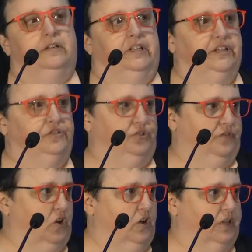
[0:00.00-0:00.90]
the history
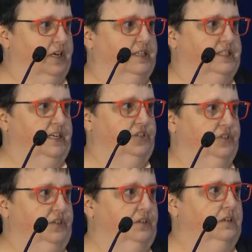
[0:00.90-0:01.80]
of
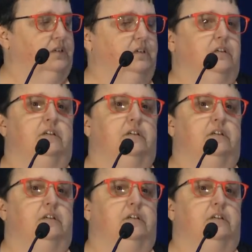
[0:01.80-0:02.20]
colonization,